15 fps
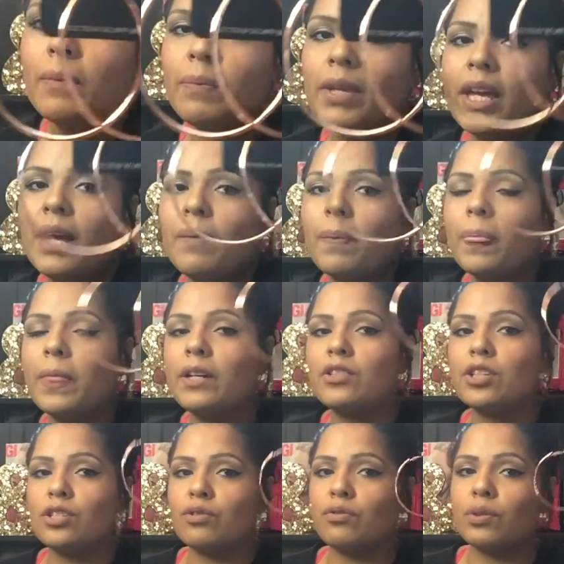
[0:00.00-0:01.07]
Yeah, they're
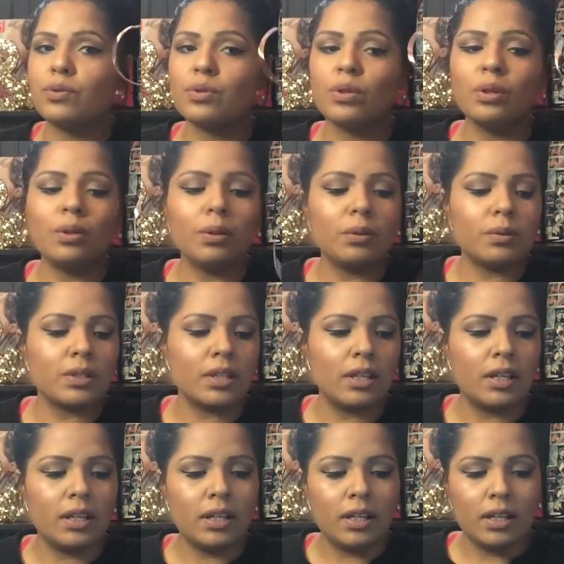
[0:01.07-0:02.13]
just rose gold.
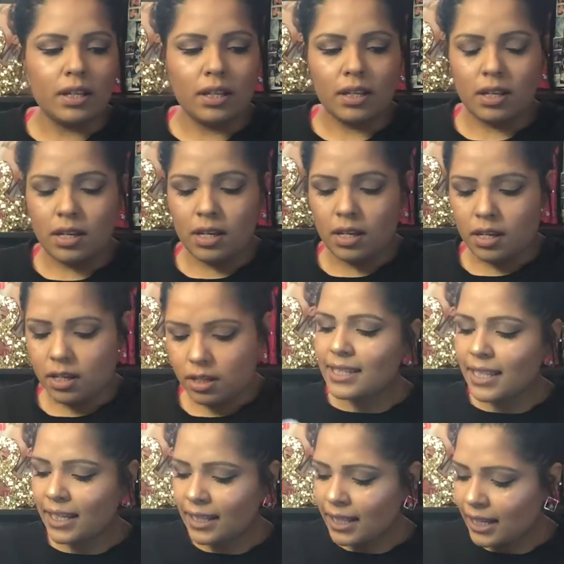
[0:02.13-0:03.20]
And
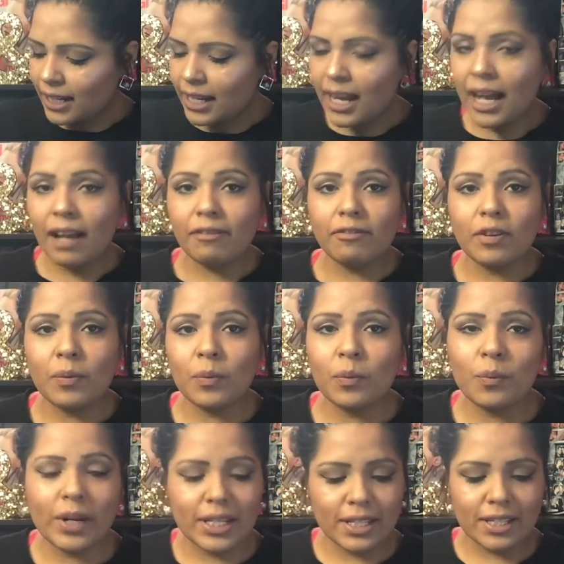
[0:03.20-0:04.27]
thing that I got from
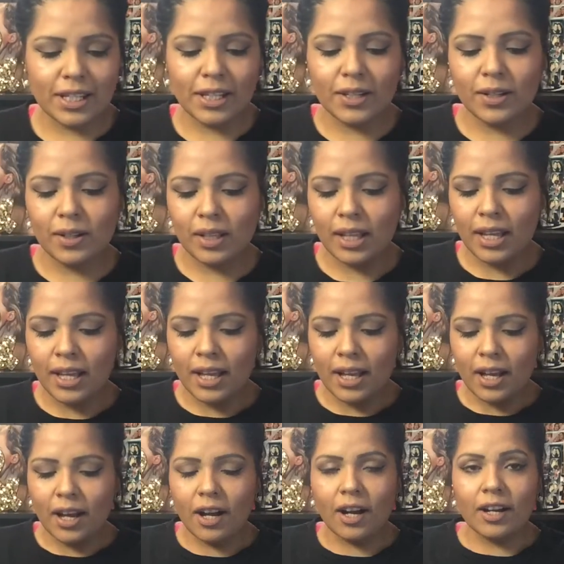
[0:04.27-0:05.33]
Wet Seal
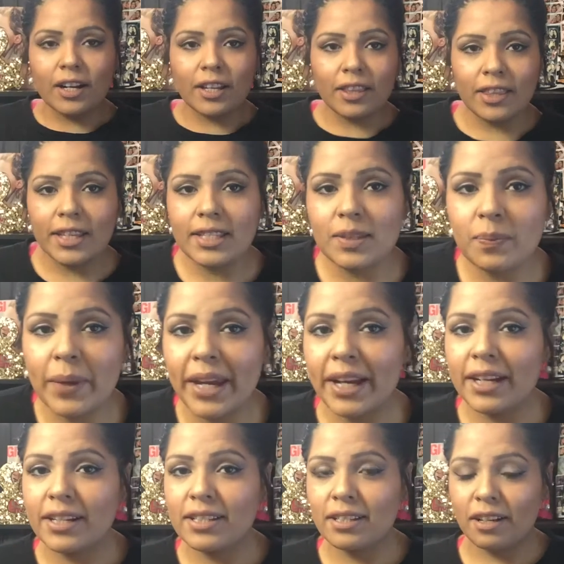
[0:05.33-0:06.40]
are these
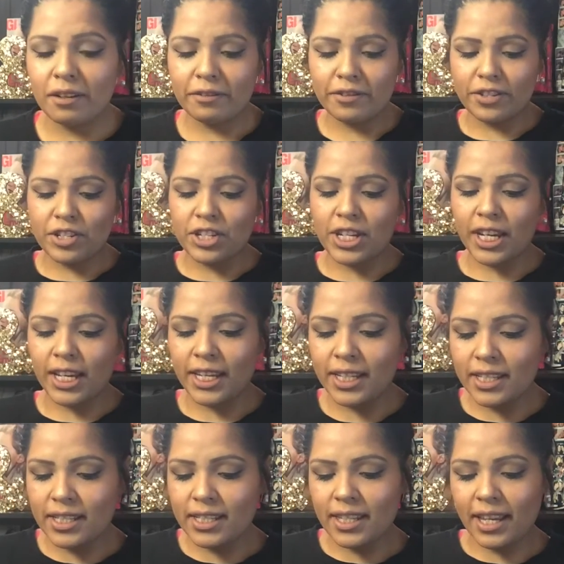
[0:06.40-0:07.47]
pairs of
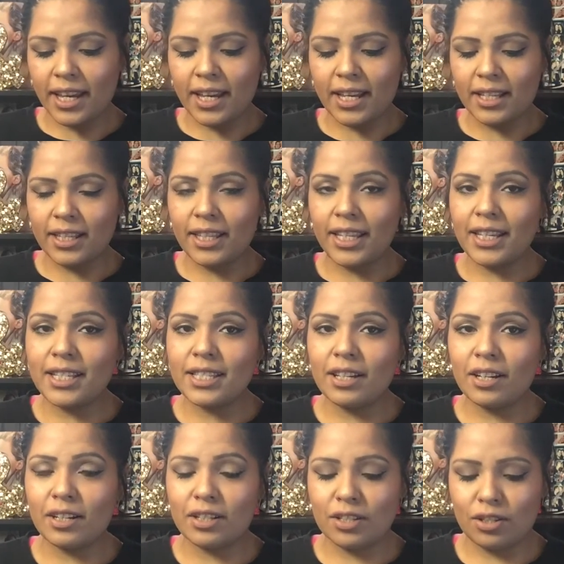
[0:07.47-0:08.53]
shades, and these
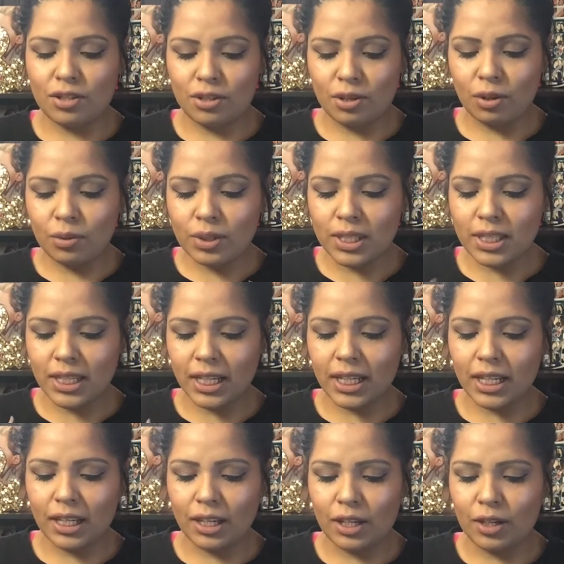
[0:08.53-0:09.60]
are so
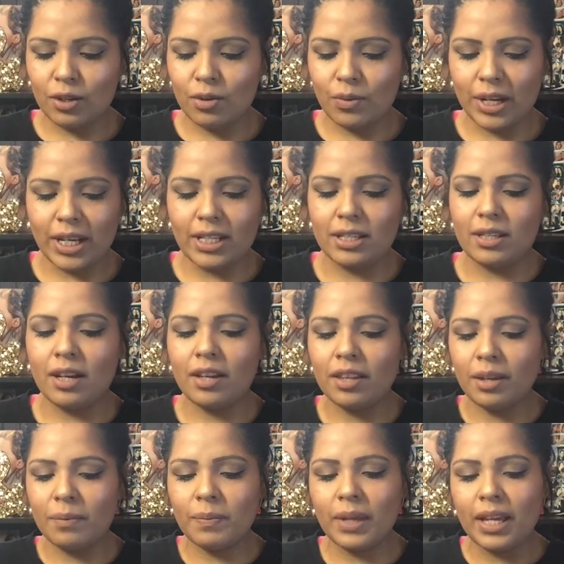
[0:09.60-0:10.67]
stinking cute. When I saw
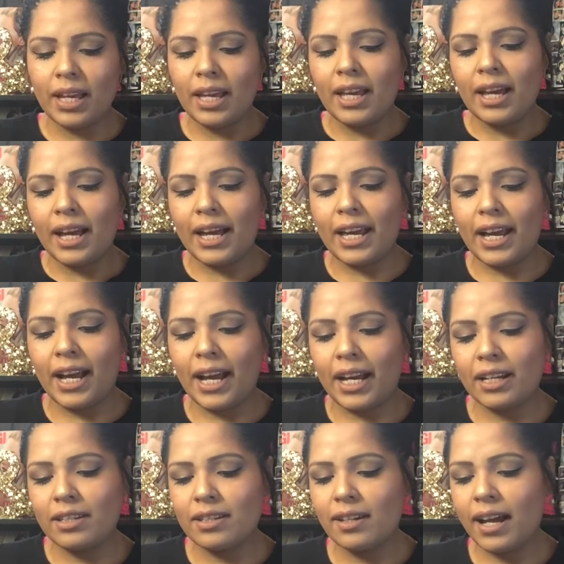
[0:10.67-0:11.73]
them, I
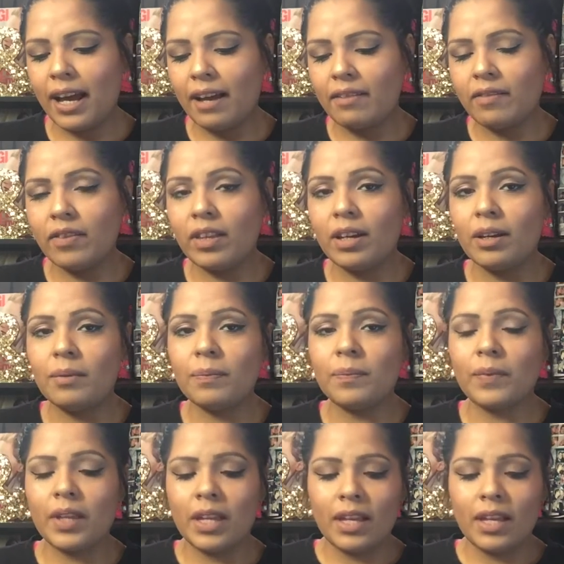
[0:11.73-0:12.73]
had to have them.